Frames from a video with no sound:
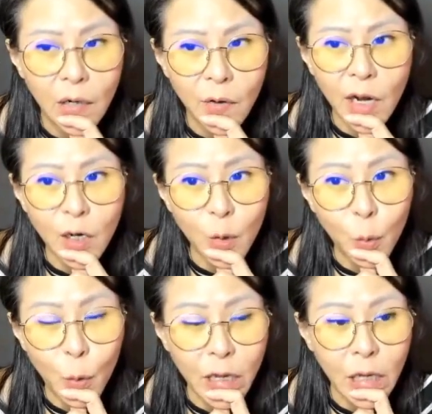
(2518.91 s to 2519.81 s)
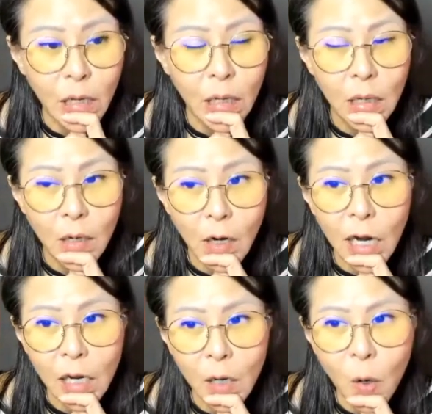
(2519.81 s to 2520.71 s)
run away,
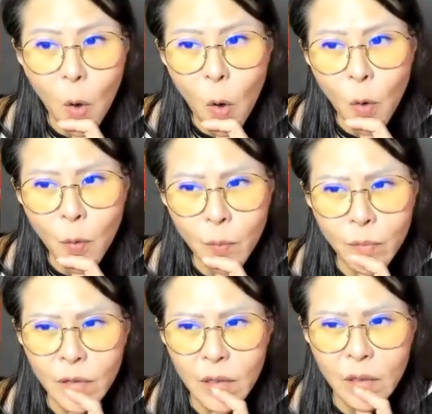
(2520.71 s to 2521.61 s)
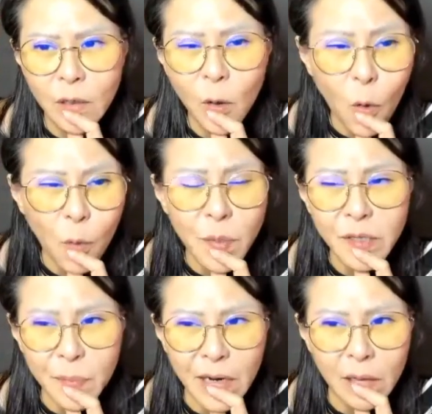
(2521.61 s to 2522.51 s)
right? Kong
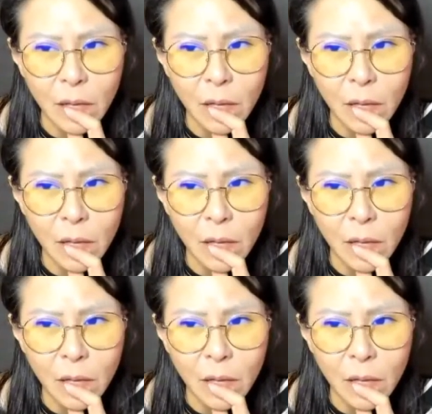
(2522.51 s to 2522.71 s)
means but